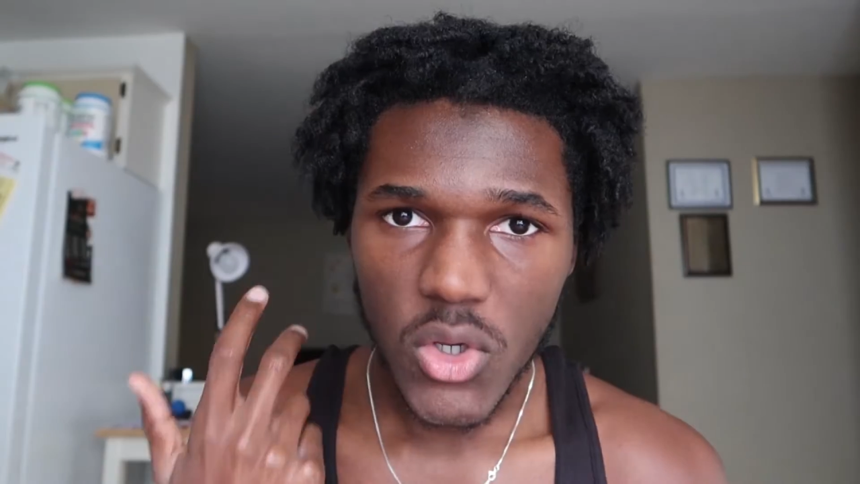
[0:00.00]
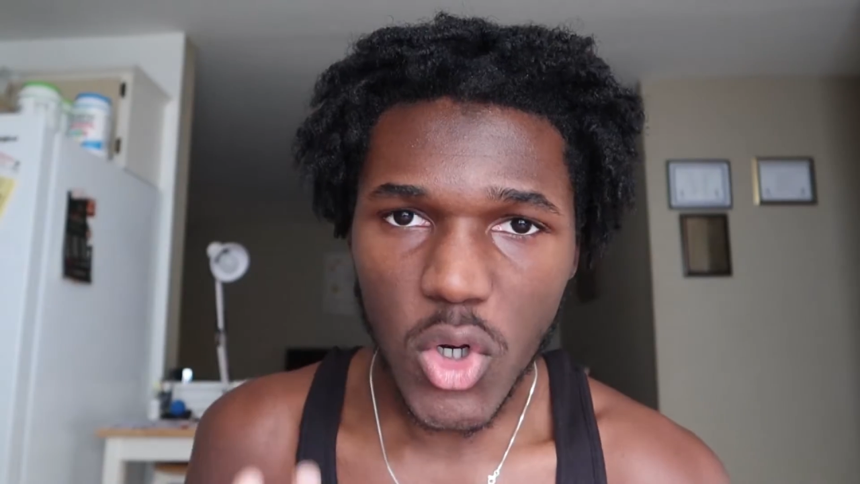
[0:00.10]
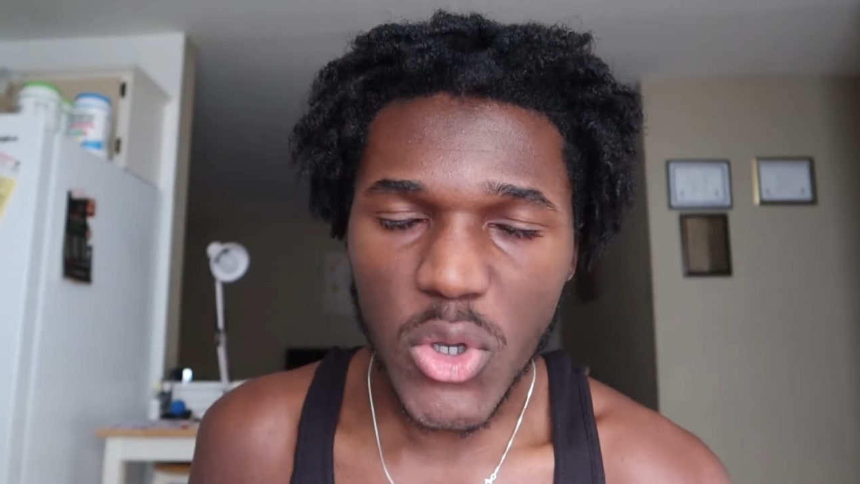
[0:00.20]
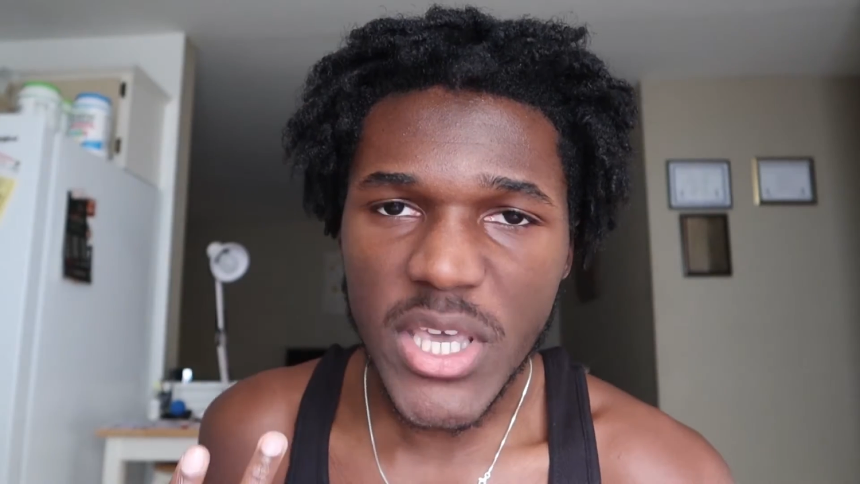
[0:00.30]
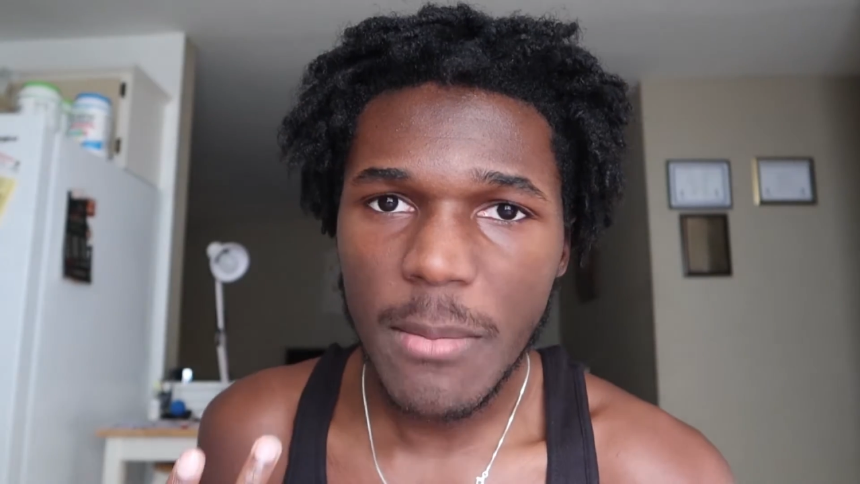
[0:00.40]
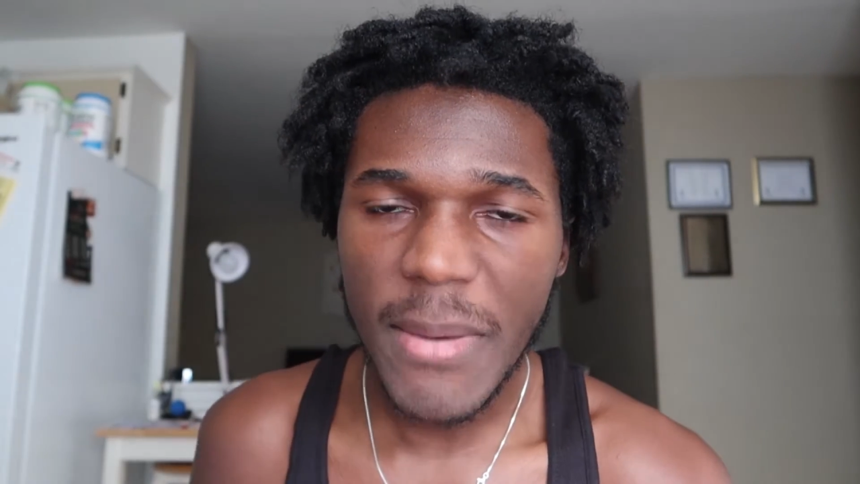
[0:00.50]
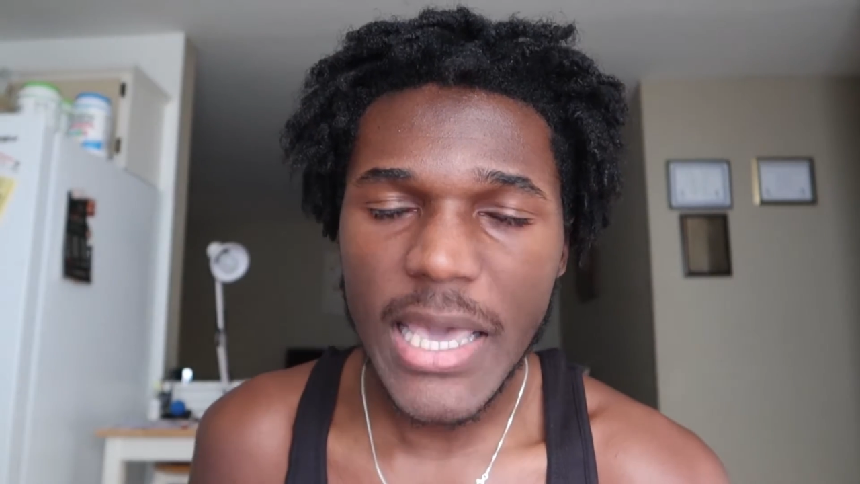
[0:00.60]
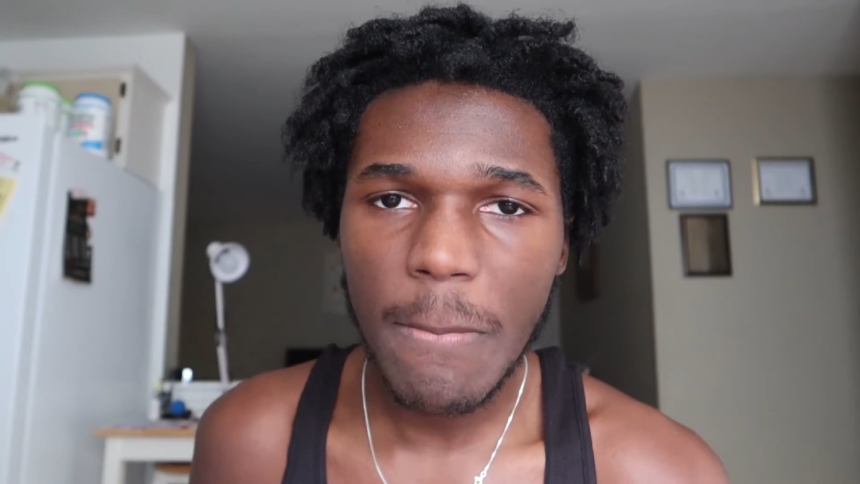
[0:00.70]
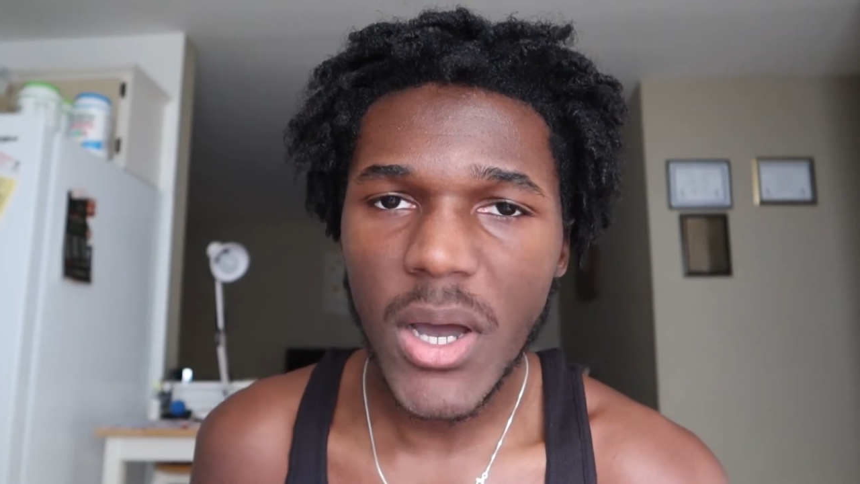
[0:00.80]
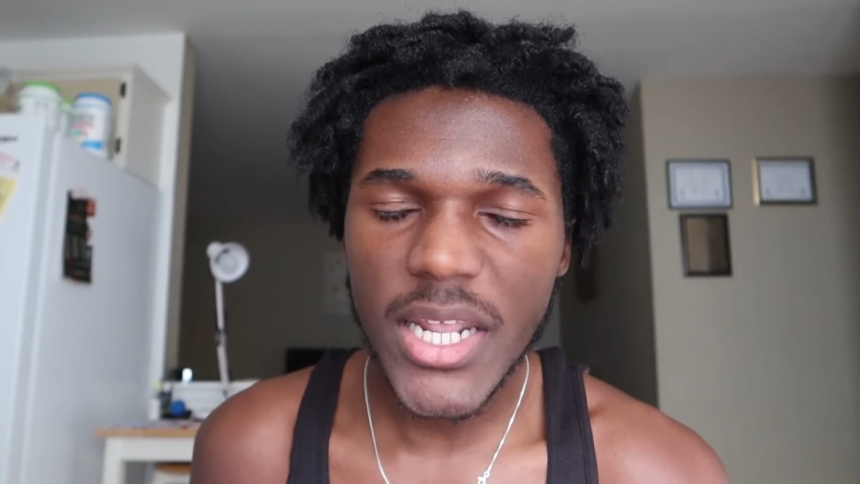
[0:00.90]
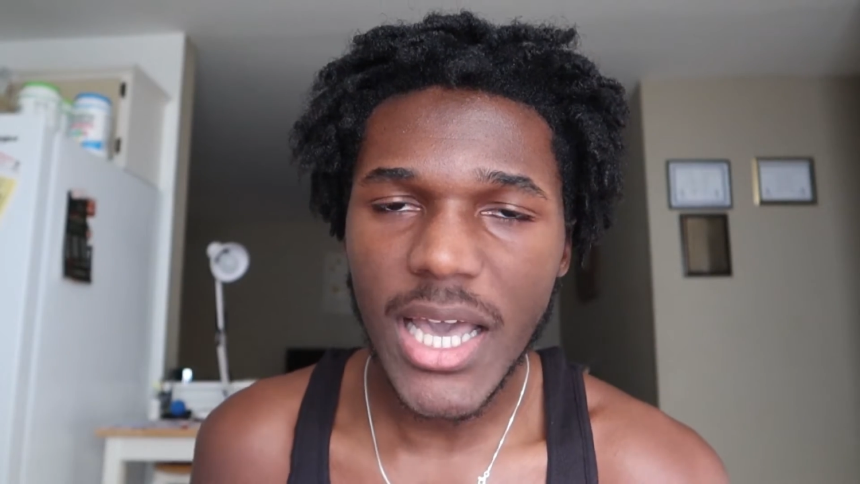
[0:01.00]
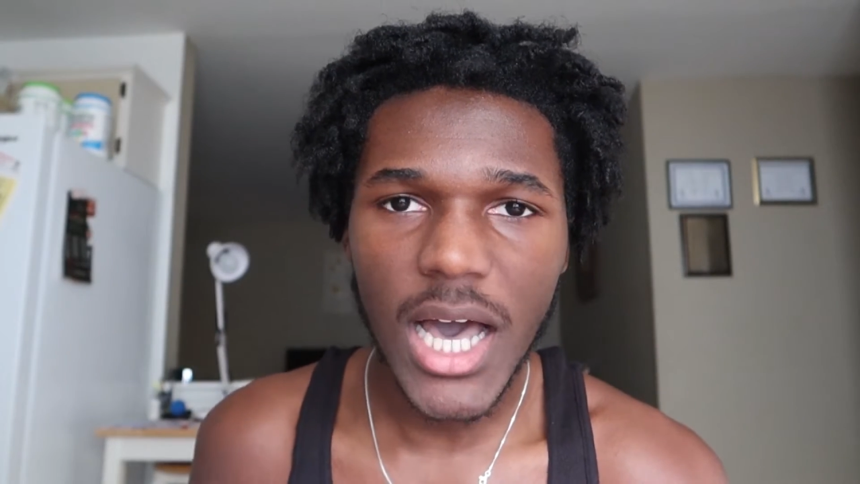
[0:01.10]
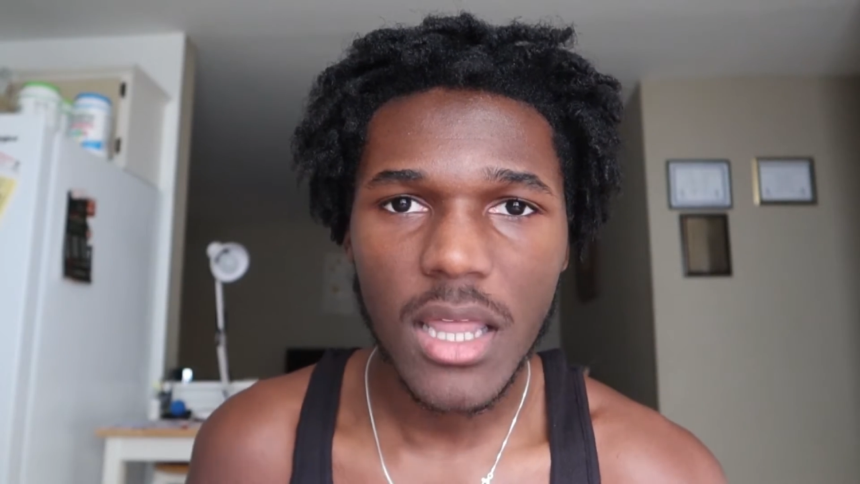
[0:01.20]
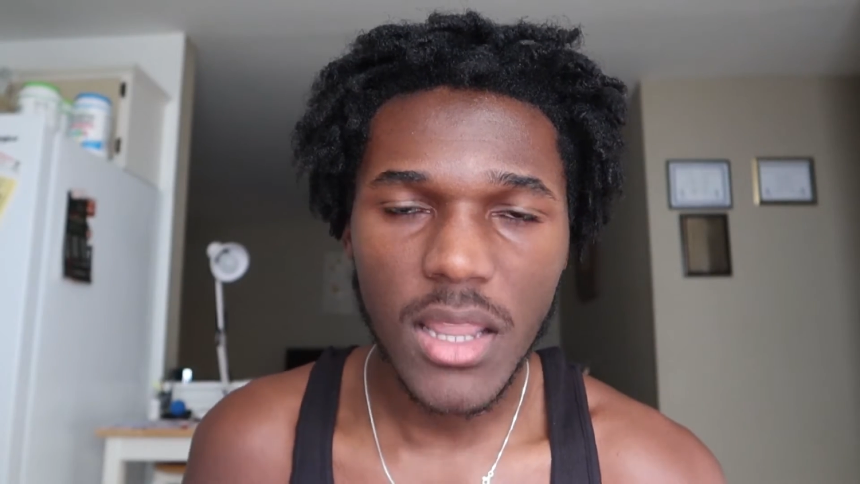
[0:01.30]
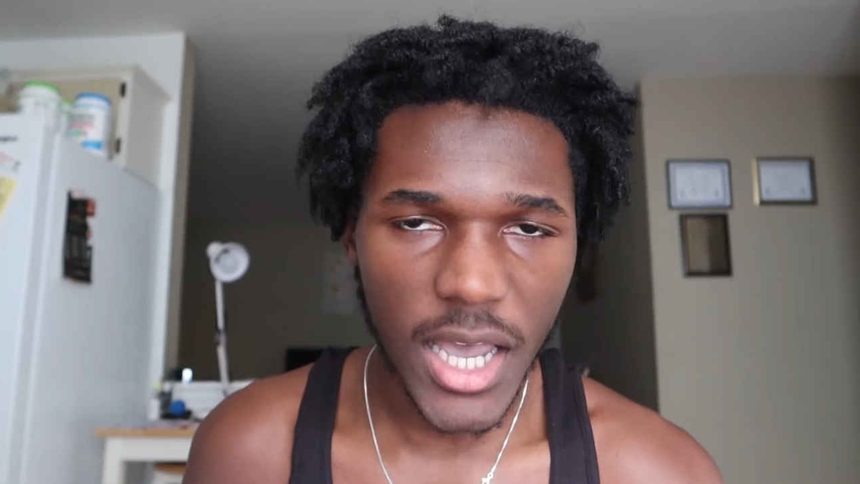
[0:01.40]
You know you can make money
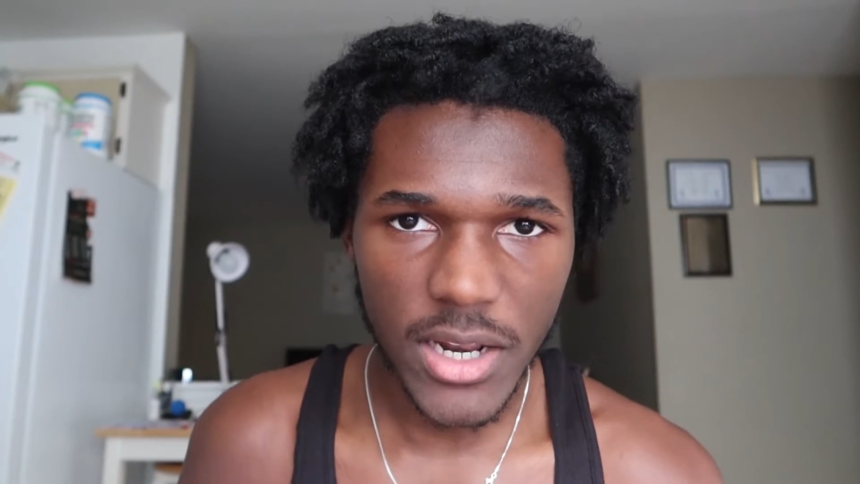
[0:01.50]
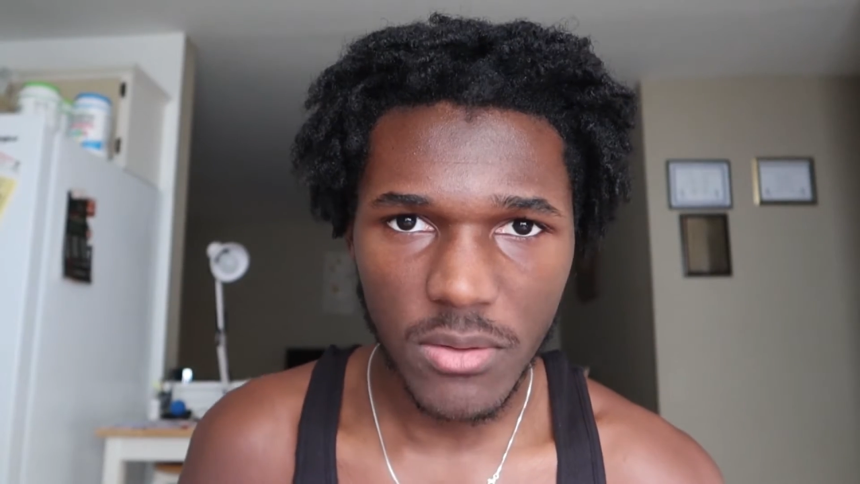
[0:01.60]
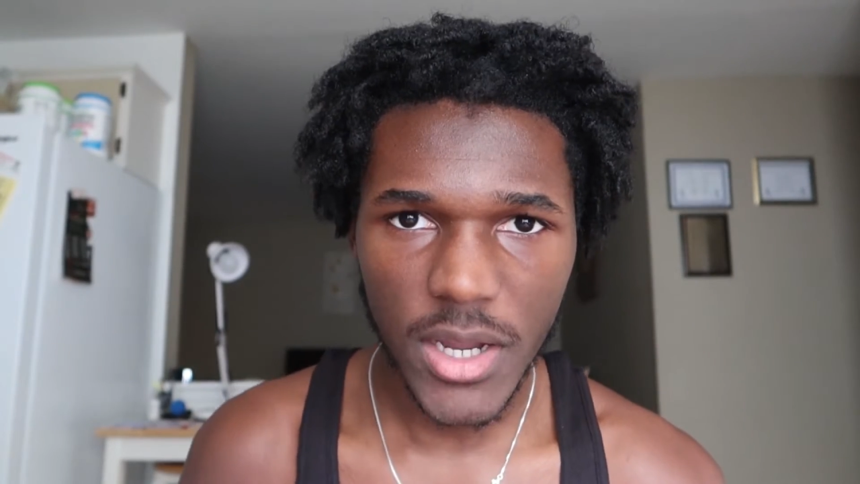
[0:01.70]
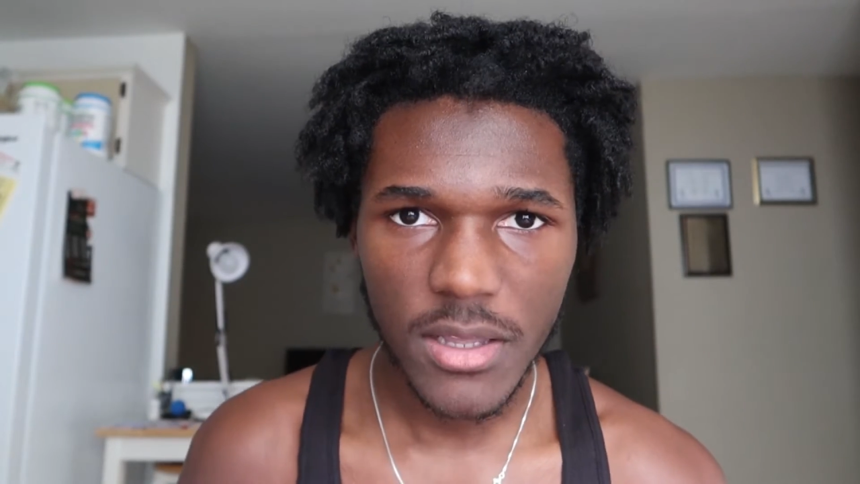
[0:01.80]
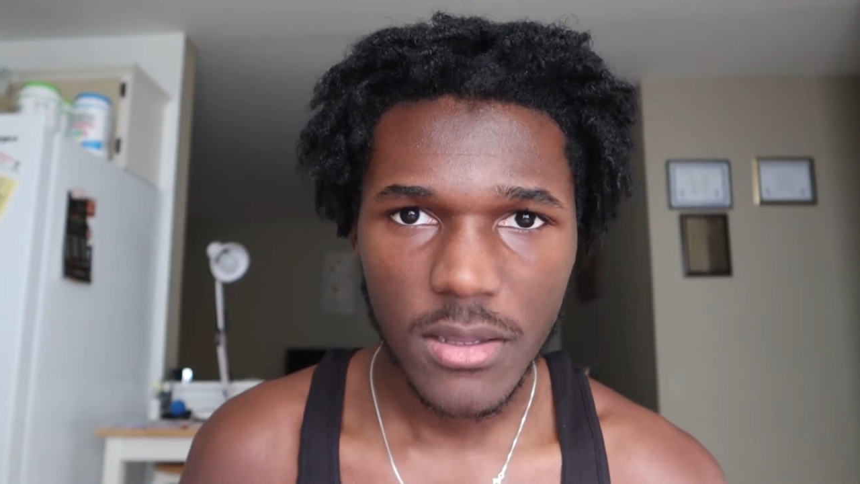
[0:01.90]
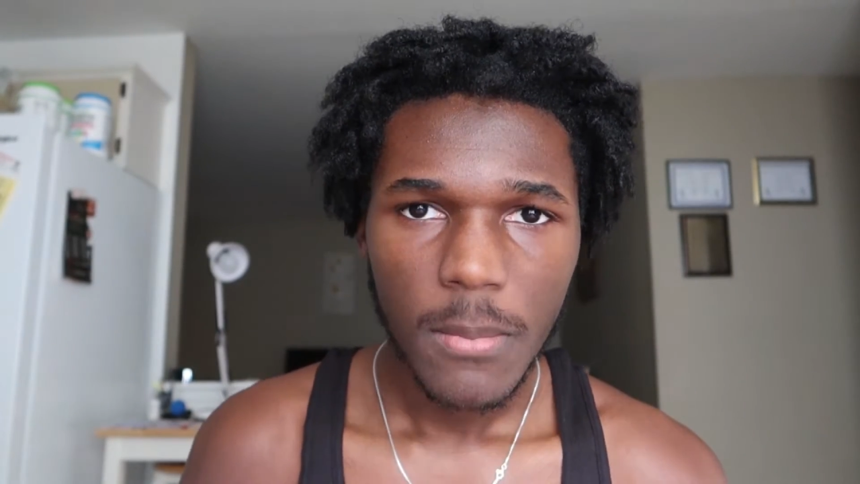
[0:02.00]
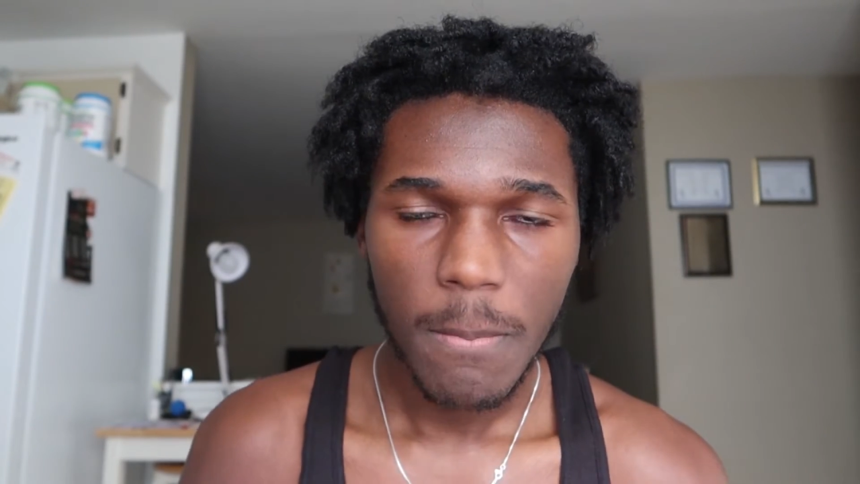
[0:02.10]
online, right?